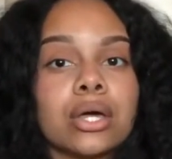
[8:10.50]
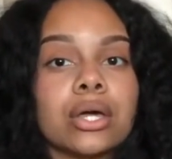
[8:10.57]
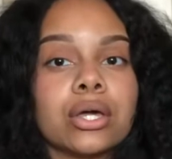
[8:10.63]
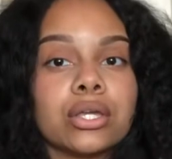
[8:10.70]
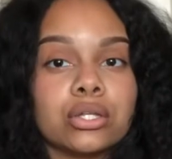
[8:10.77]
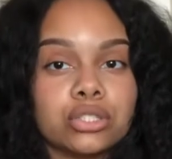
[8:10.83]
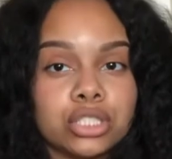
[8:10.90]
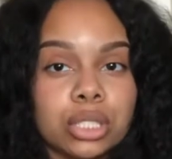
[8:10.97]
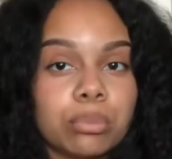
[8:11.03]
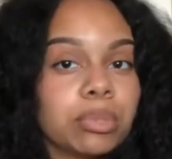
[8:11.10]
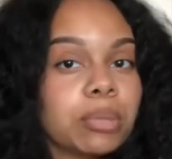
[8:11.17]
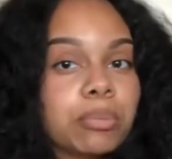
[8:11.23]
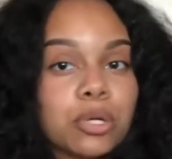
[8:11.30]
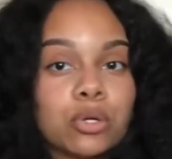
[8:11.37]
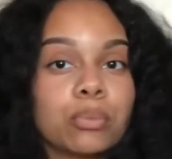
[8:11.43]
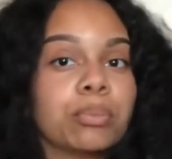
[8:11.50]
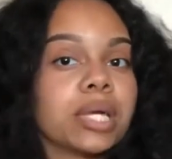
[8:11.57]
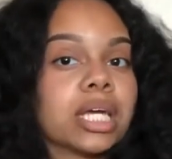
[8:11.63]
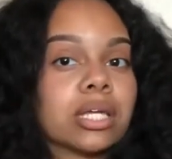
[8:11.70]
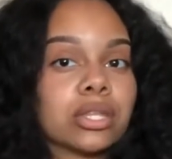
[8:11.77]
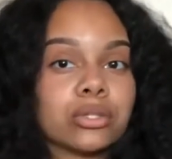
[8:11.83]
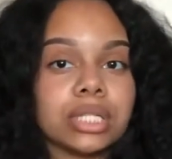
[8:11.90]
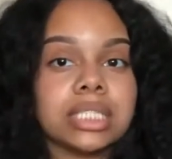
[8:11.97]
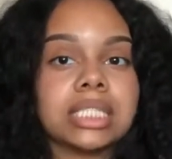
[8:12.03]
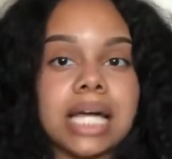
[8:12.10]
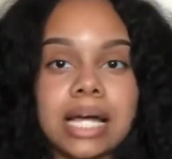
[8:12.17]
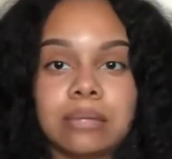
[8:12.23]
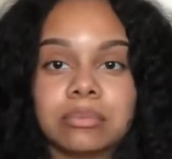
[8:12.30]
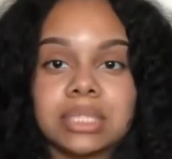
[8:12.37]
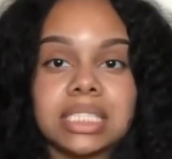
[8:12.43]
you should be pooping 3
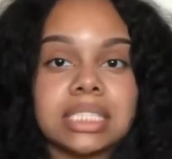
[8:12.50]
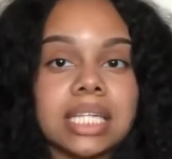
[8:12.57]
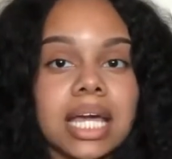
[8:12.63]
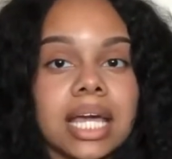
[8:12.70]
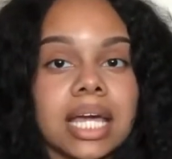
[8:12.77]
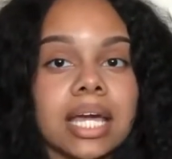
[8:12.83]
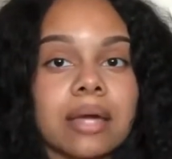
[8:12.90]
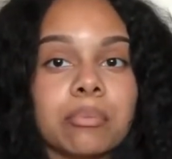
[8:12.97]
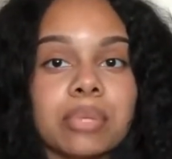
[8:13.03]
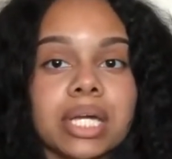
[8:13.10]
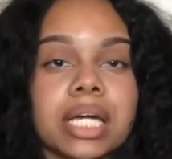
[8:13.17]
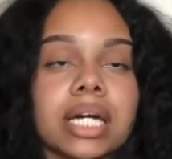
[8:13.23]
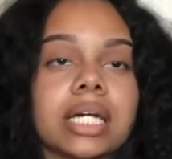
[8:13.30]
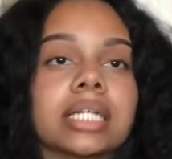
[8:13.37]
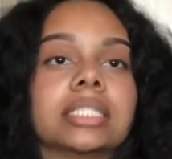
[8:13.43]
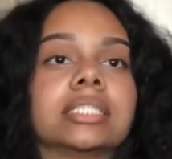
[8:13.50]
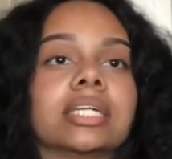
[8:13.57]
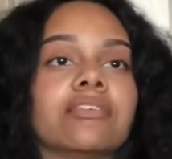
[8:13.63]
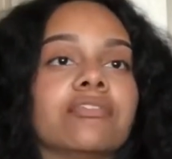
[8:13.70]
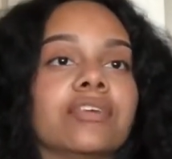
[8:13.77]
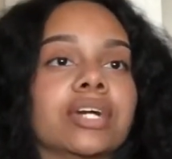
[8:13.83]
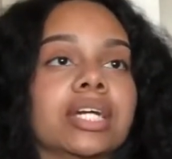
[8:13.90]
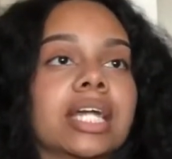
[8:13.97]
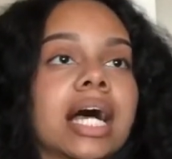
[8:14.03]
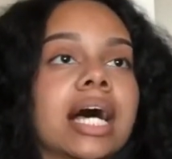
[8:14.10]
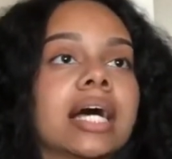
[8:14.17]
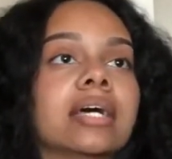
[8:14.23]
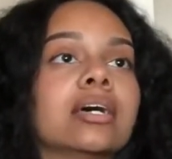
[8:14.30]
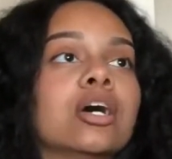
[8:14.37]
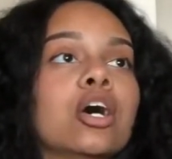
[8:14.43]
times a day, because if you're
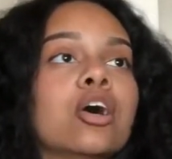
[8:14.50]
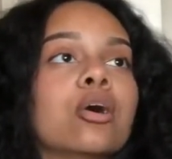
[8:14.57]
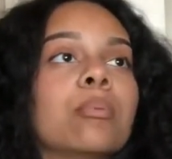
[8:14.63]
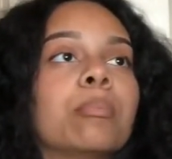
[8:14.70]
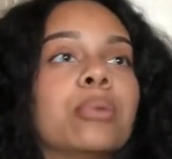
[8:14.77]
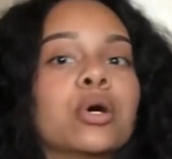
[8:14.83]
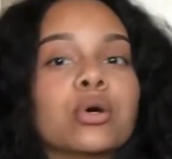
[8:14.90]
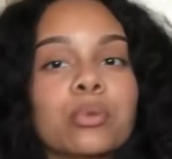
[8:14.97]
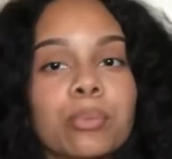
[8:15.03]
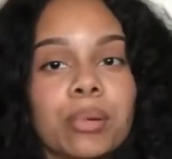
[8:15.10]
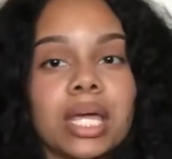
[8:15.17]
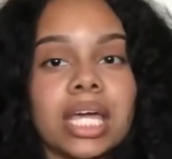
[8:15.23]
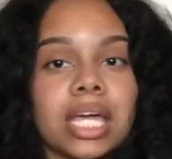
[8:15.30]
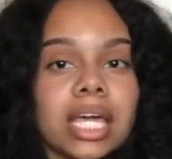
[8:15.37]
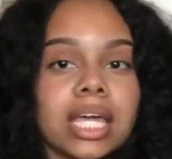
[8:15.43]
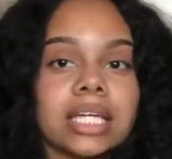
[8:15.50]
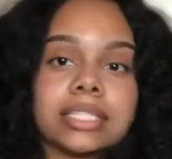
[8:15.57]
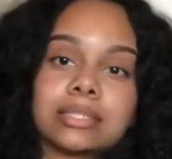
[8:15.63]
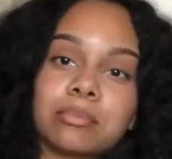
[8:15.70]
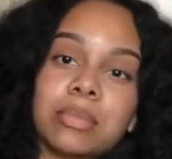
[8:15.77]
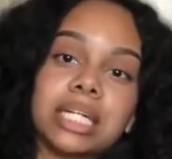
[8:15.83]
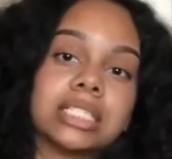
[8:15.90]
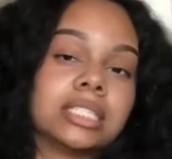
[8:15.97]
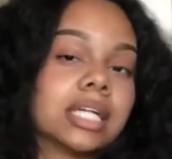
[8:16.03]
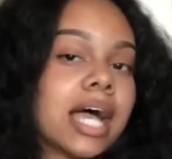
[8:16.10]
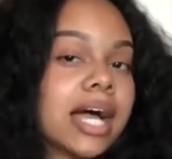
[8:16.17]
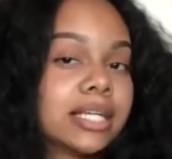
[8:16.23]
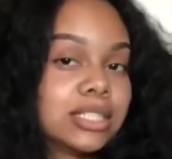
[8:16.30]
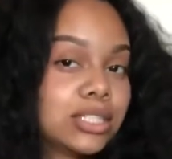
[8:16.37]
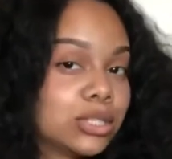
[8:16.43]
not pooping as much
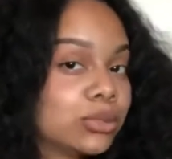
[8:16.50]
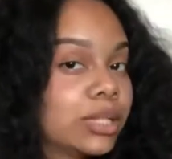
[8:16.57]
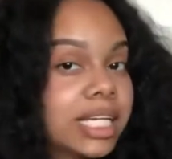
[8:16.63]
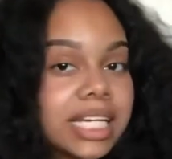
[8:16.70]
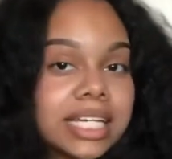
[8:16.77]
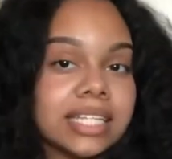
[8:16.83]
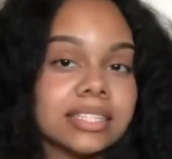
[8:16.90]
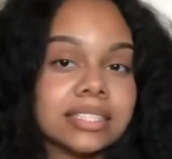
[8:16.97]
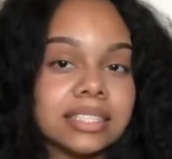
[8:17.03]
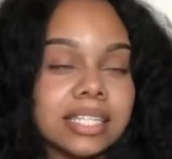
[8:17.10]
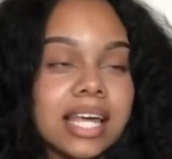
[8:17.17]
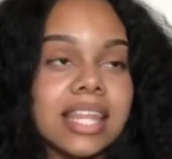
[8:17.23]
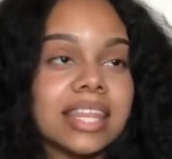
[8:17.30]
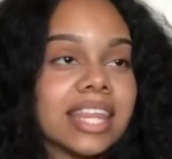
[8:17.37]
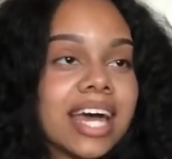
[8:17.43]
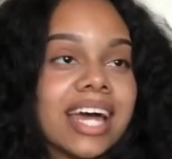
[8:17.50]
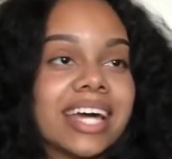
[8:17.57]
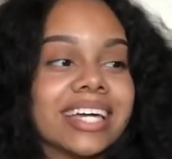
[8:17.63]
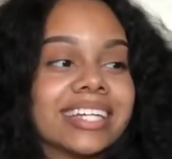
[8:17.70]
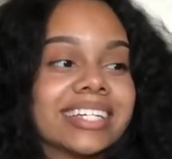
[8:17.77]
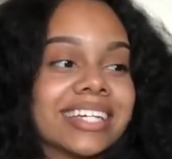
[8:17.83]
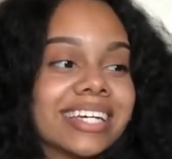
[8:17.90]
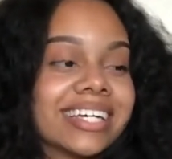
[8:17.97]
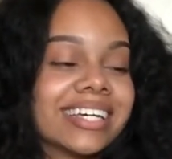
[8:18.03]
as you eat, then